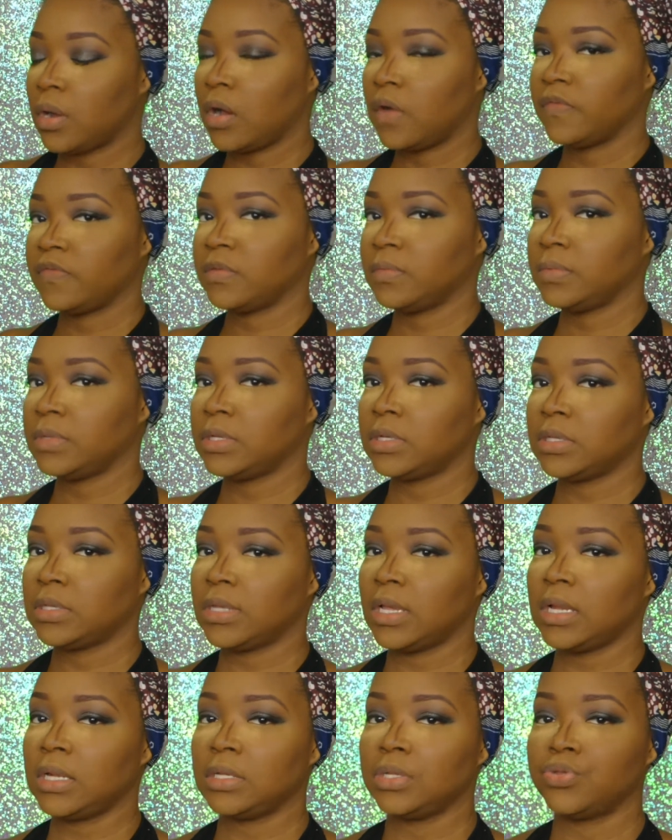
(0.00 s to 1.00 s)
often because
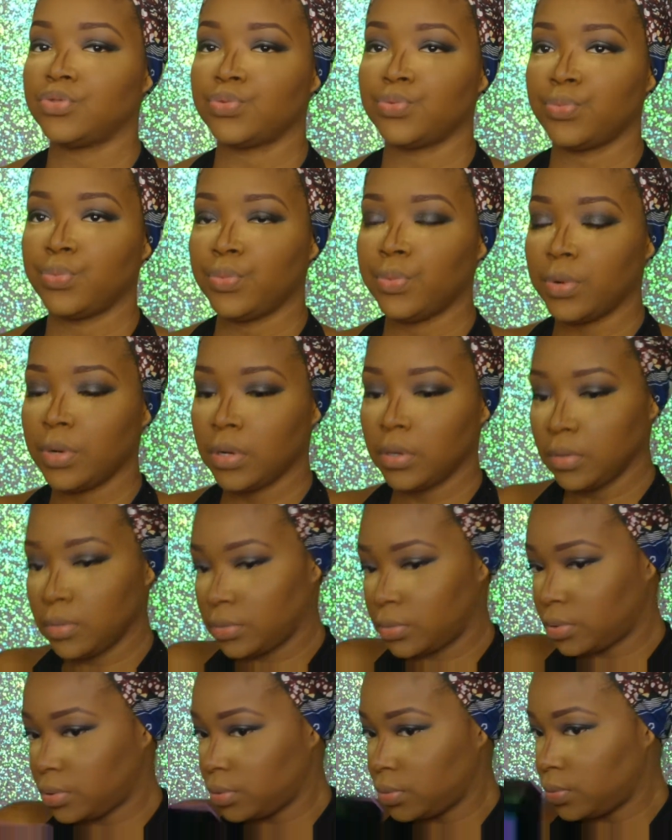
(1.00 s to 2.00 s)
that is work.